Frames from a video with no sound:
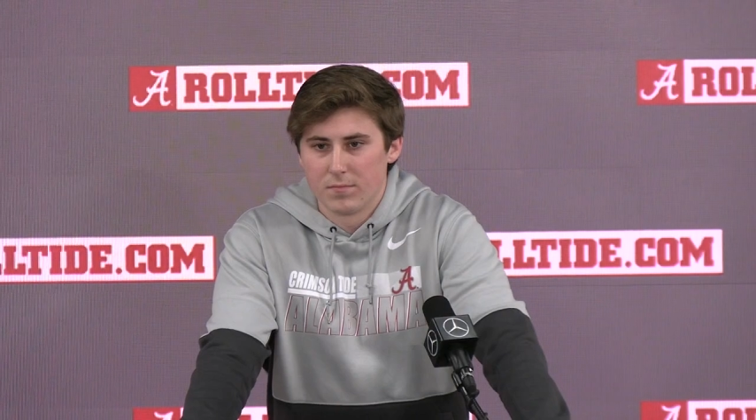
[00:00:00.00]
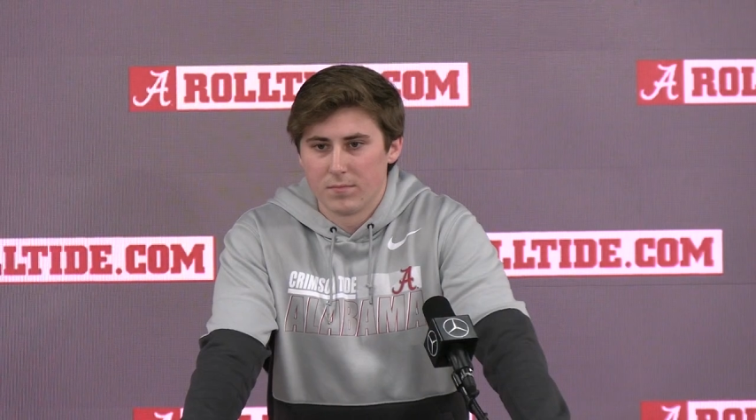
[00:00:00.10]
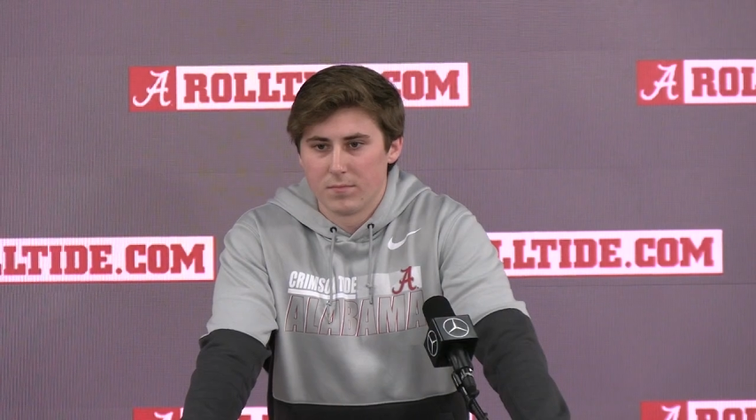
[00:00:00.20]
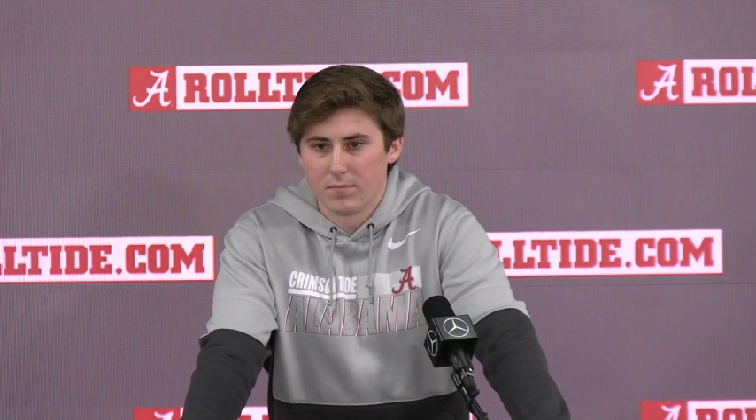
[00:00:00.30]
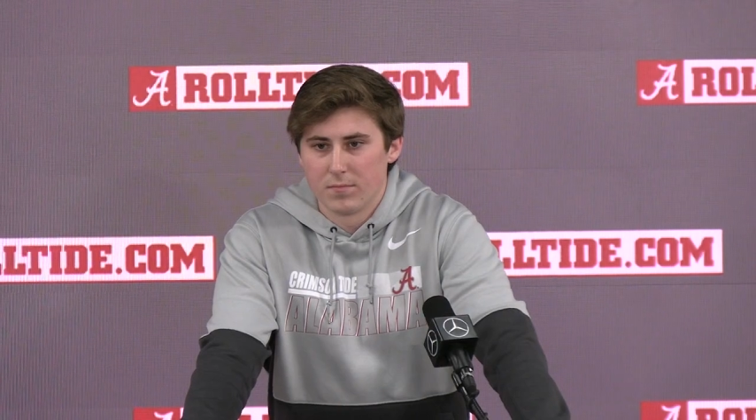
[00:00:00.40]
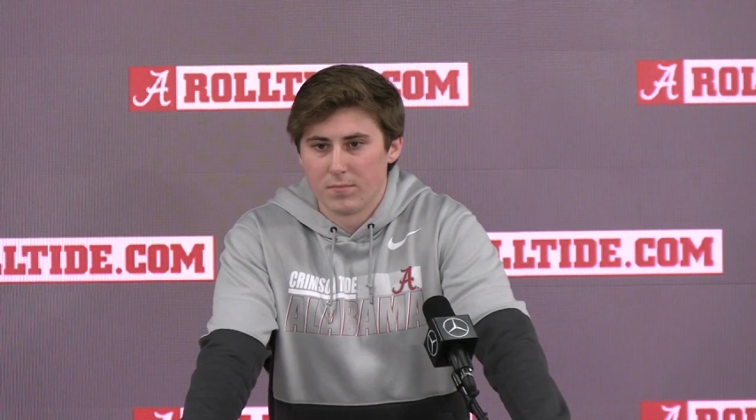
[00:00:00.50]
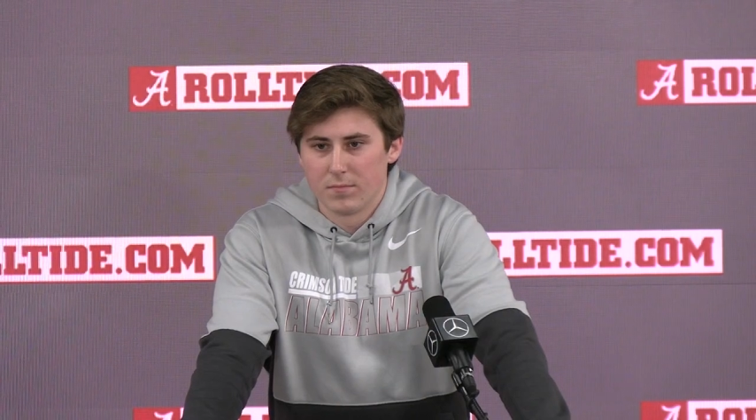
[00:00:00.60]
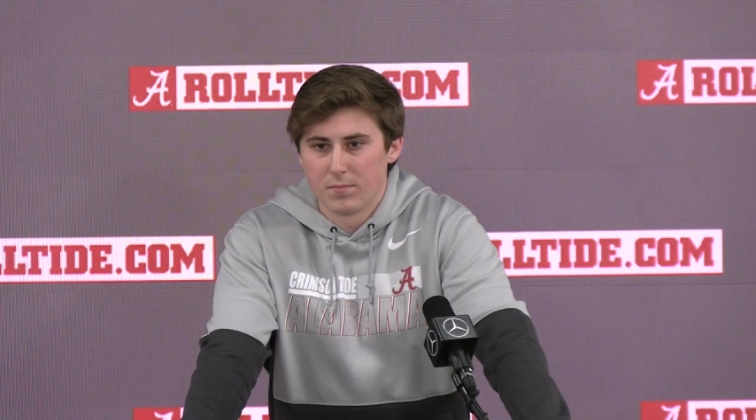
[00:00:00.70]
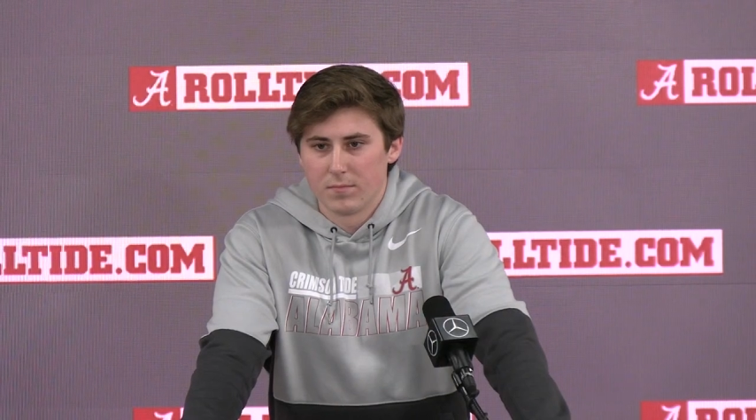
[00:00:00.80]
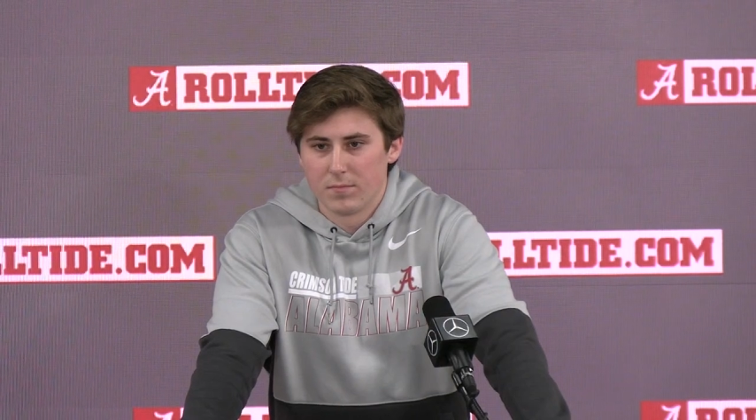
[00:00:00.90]
pick up over the
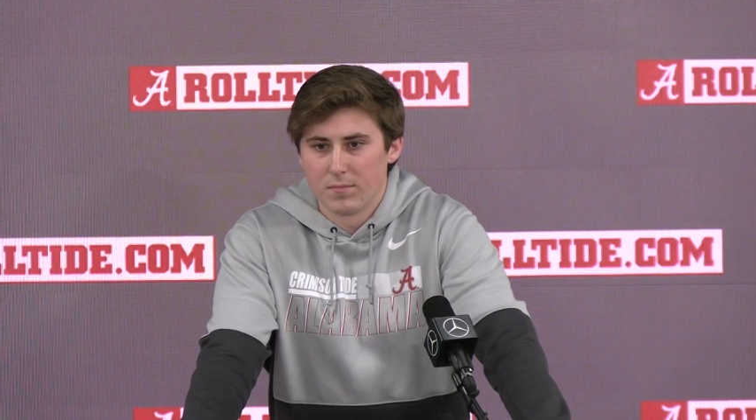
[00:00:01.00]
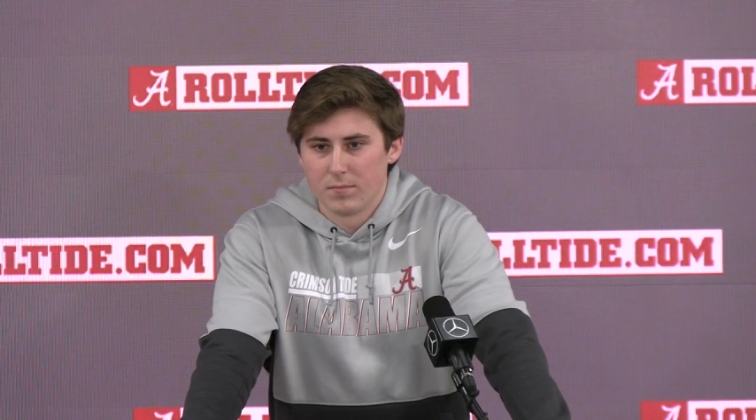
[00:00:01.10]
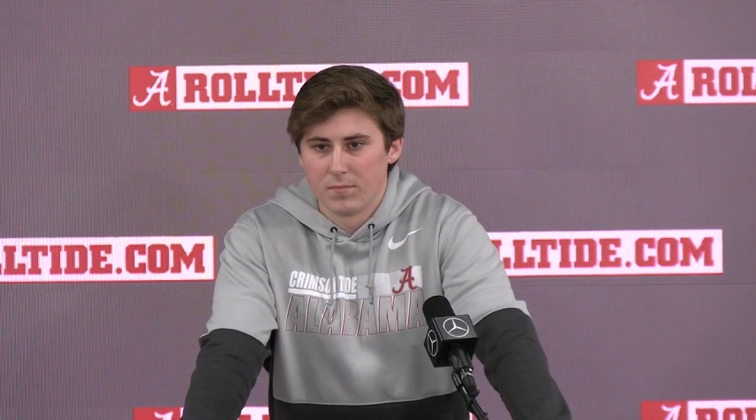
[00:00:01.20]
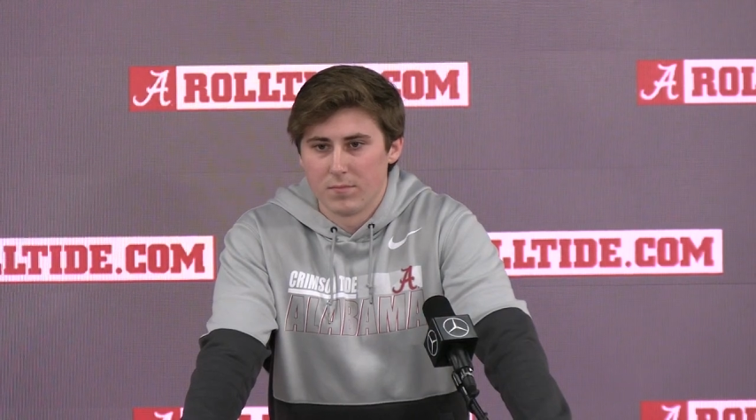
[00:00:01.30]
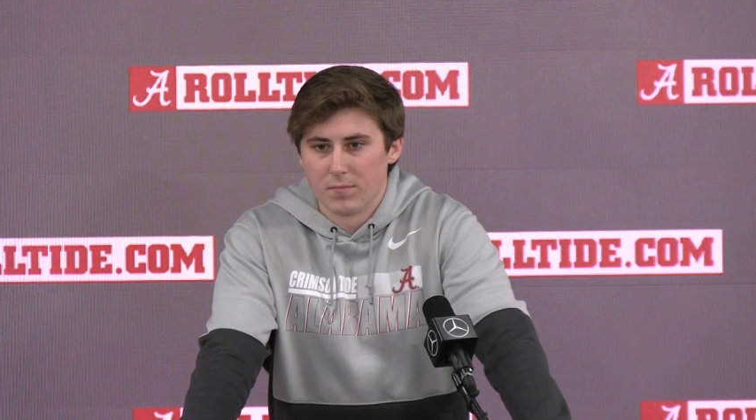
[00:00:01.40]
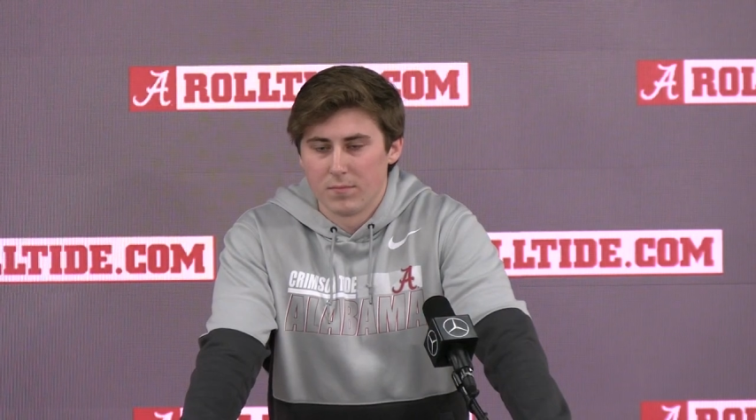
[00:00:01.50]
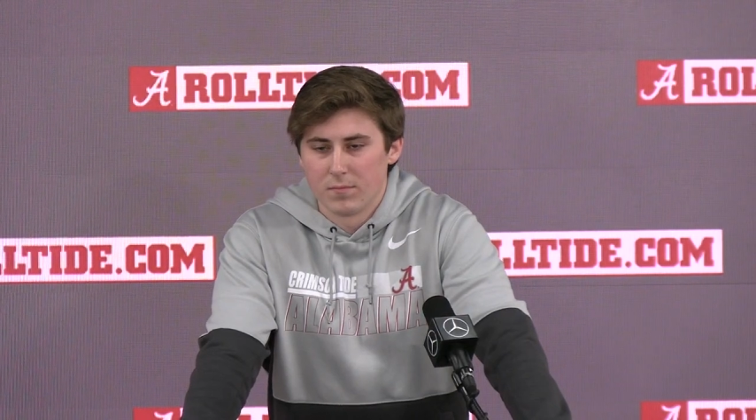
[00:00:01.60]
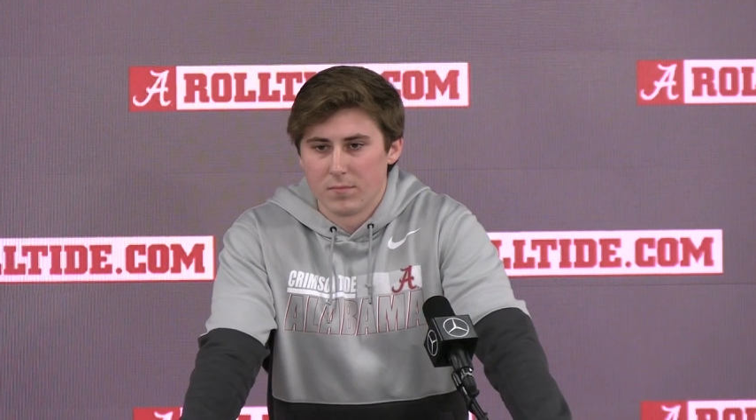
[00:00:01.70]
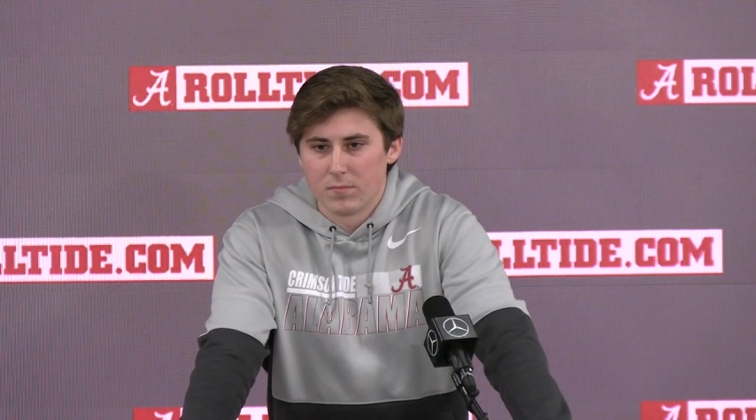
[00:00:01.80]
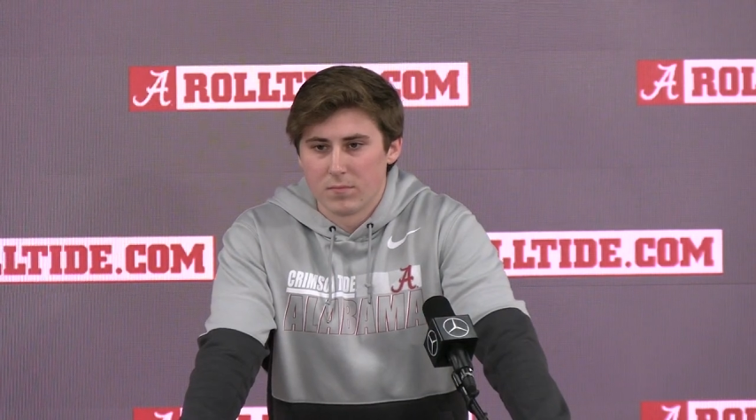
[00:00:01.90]
years, or is it pretty much the
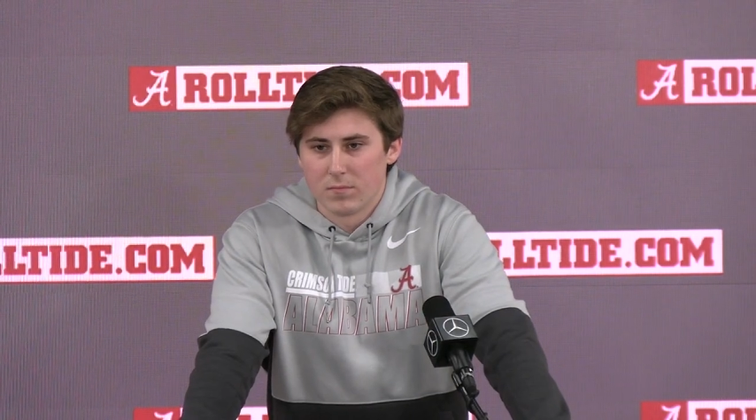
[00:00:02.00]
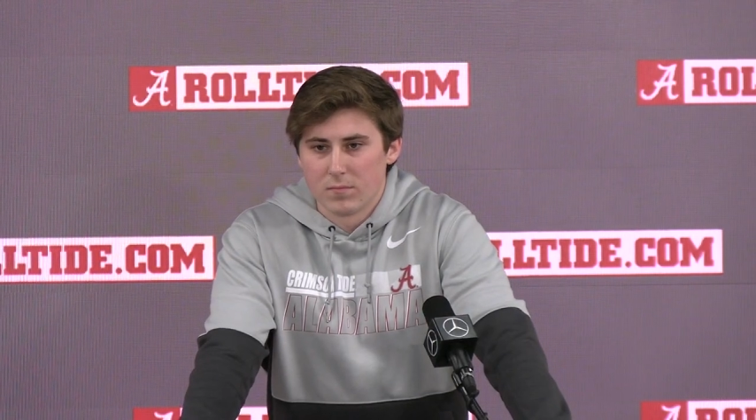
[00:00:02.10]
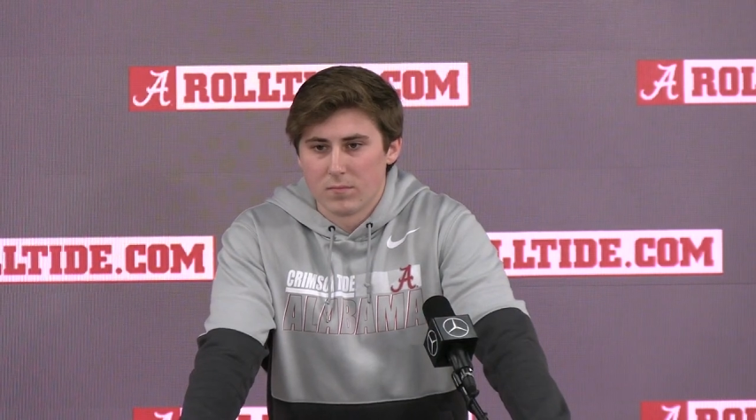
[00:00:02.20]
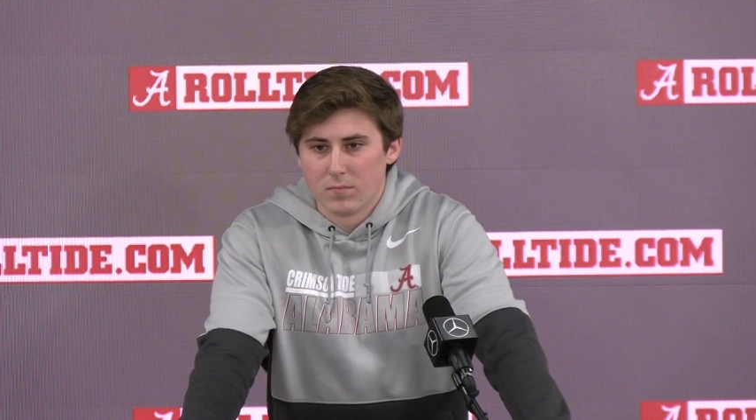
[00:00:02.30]
same thing